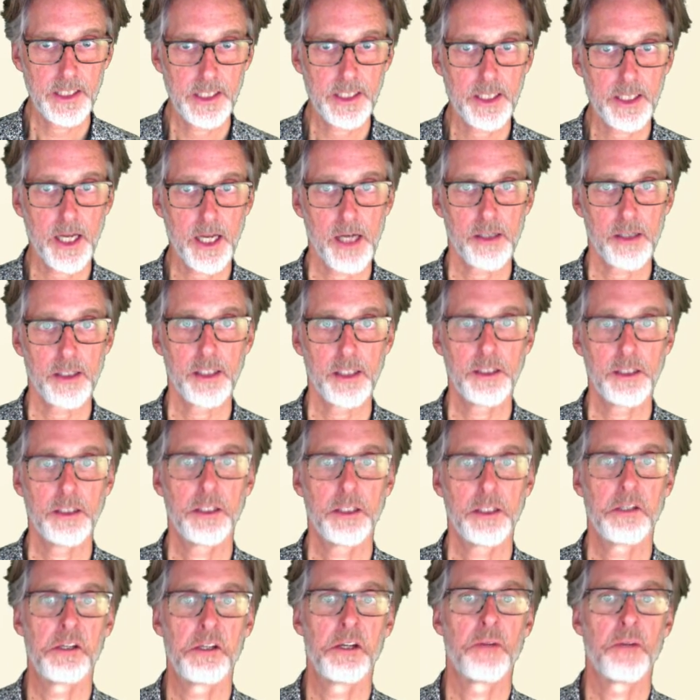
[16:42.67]
Scala.
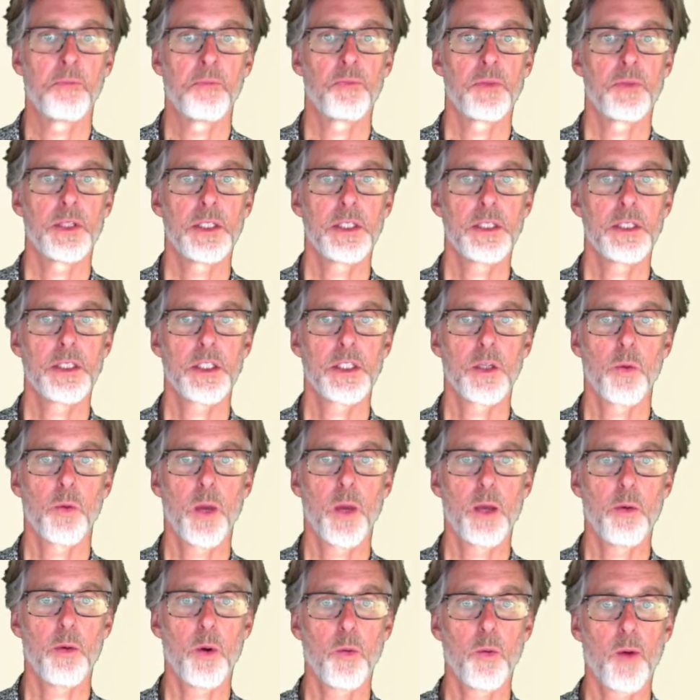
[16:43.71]
This is the way
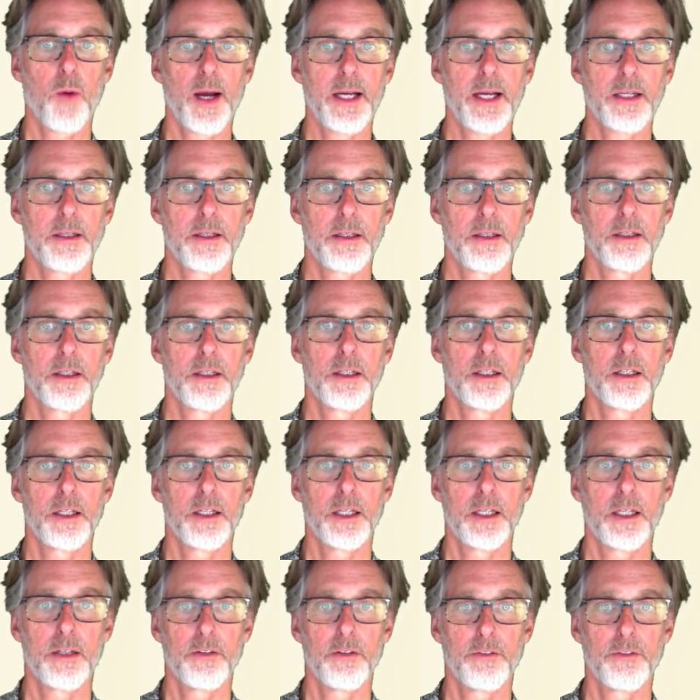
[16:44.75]
we write
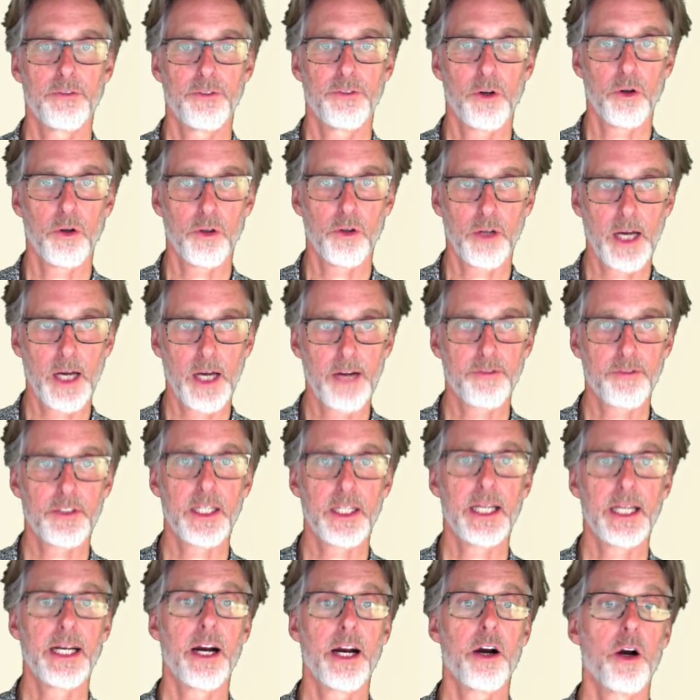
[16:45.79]
fold left
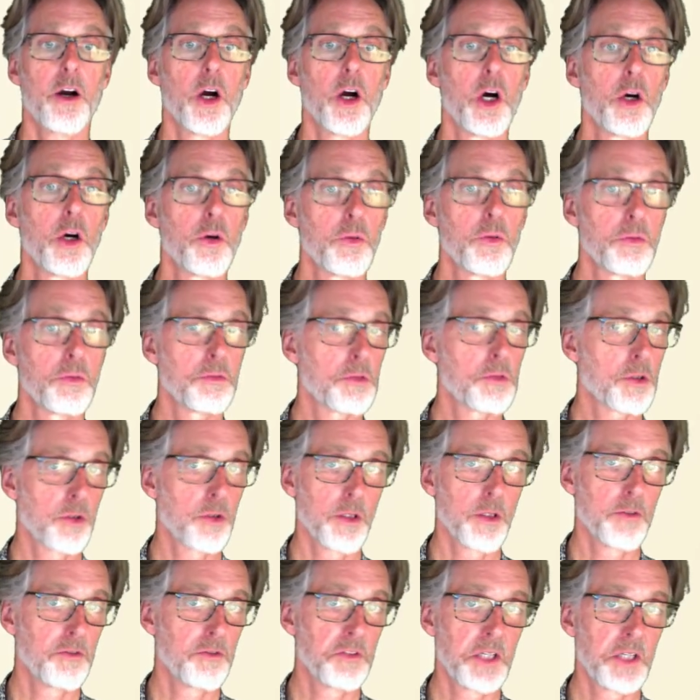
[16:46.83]
in our own sort
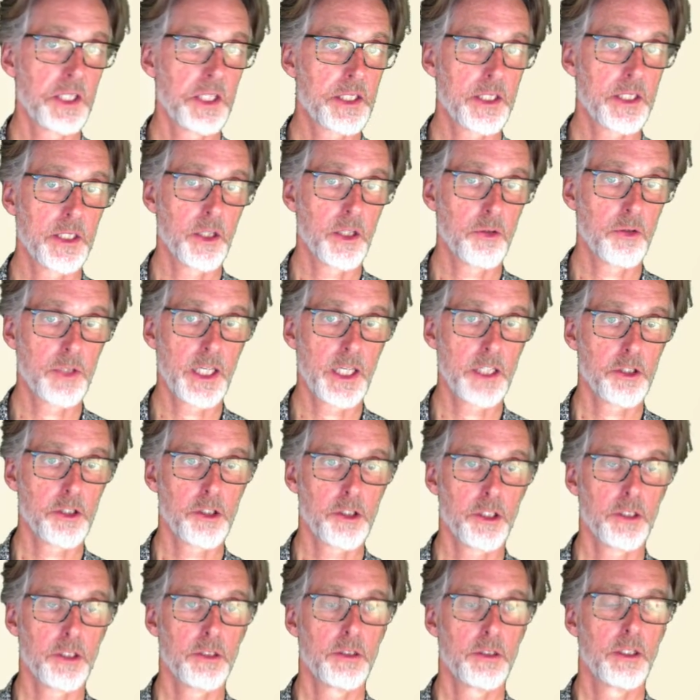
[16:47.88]
of list notation.
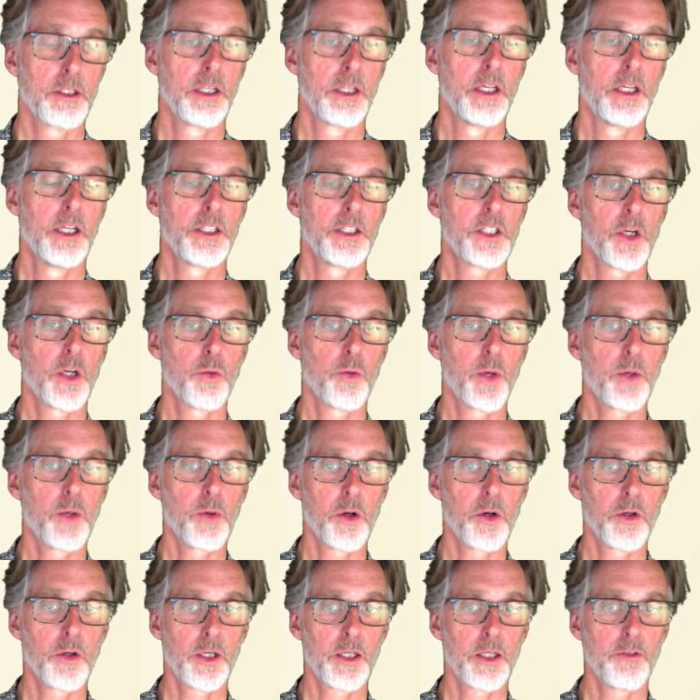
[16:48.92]
So we
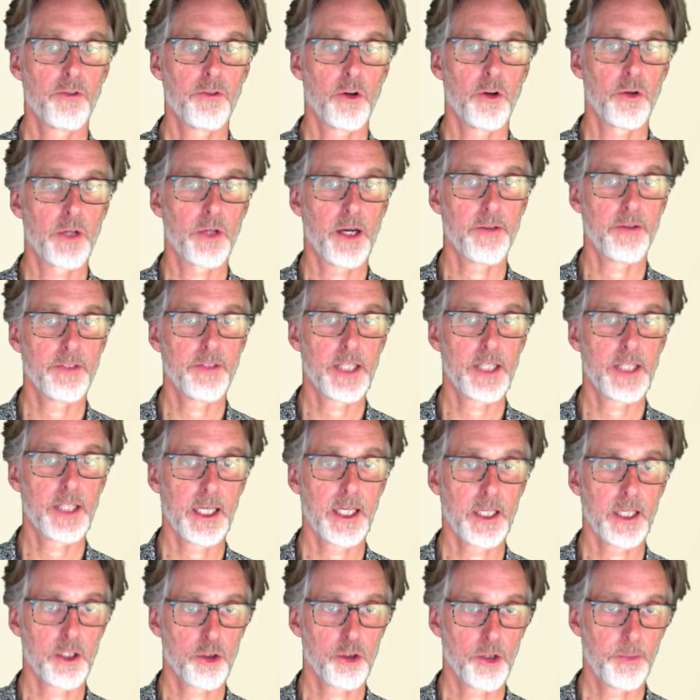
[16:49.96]
wrote fold left taking
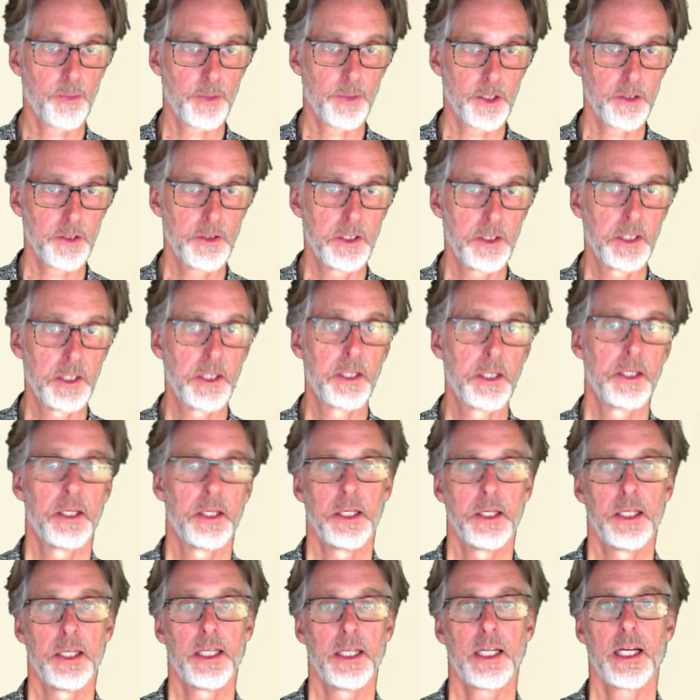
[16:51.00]
a triple.
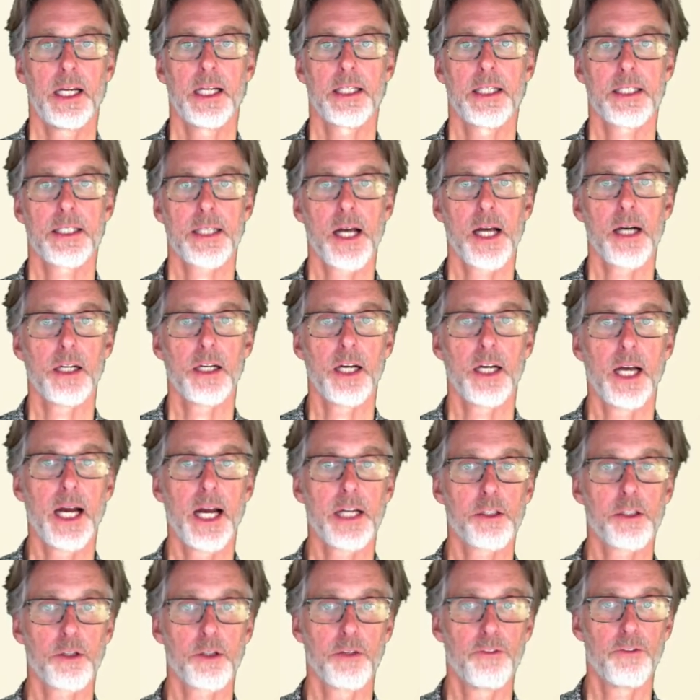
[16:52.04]
In Scala,
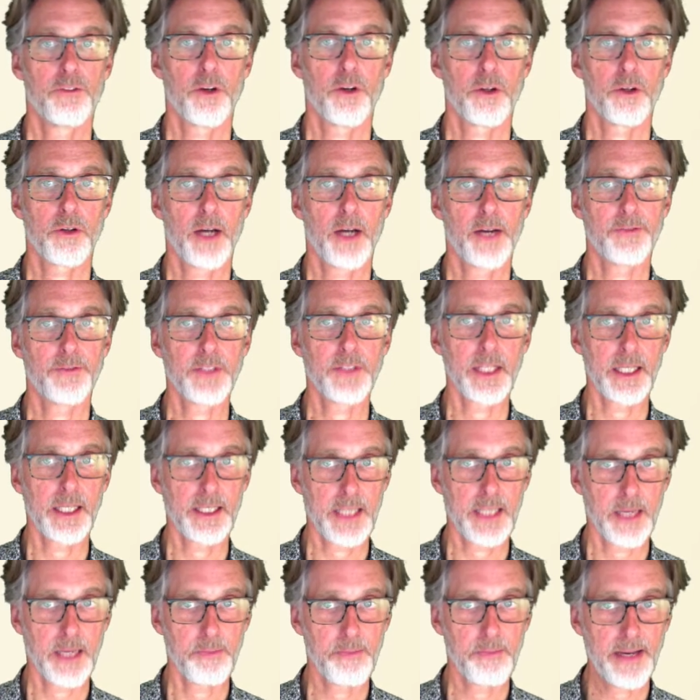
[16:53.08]
actually, fold left is
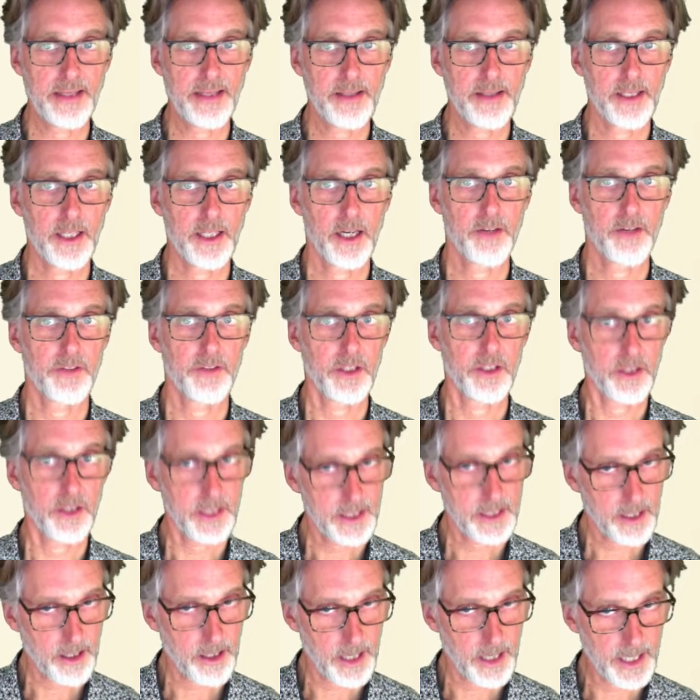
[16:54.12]
a method of the list
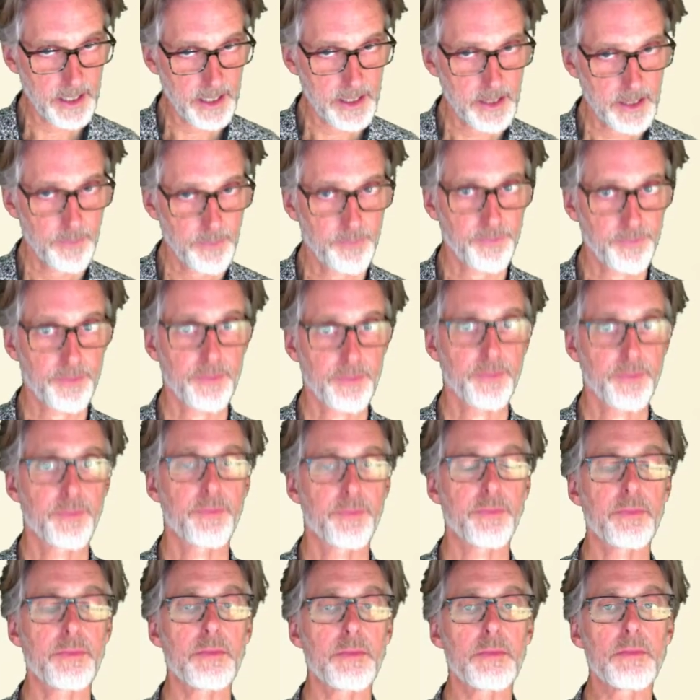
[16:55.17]
class
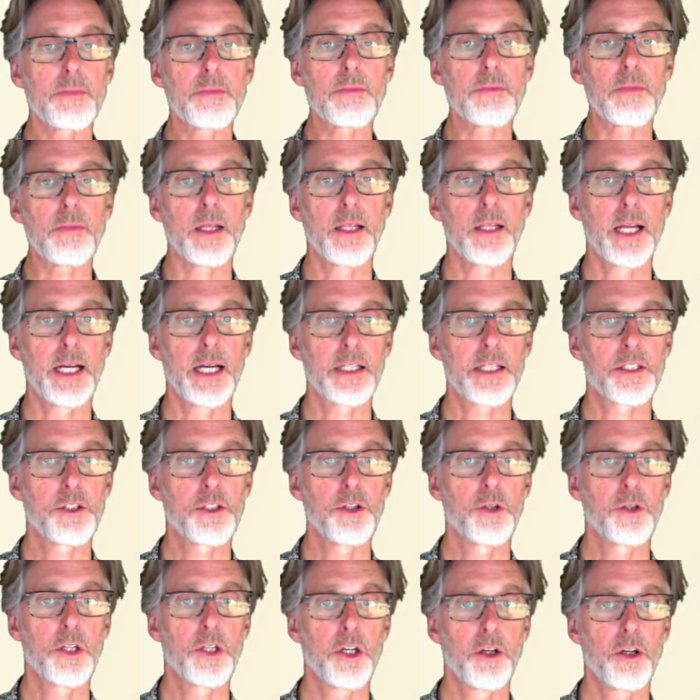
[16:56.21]
that has 2
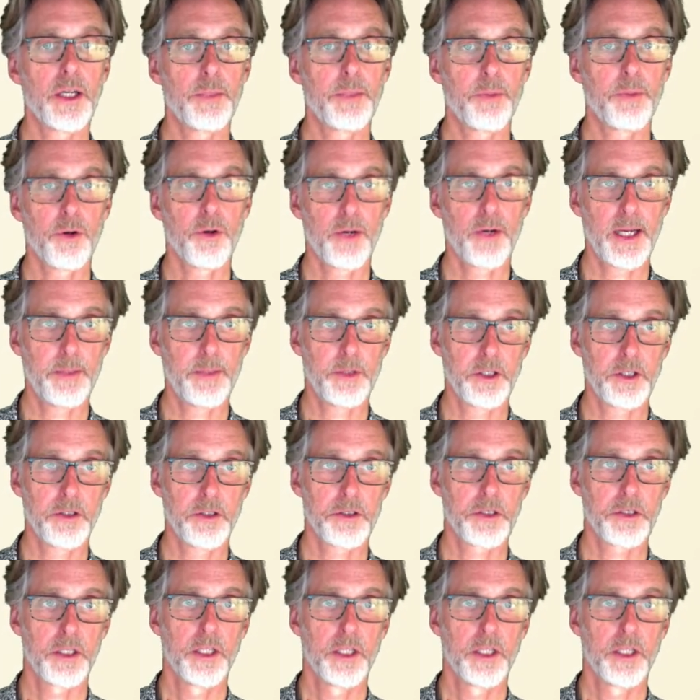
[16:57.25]
curried parameters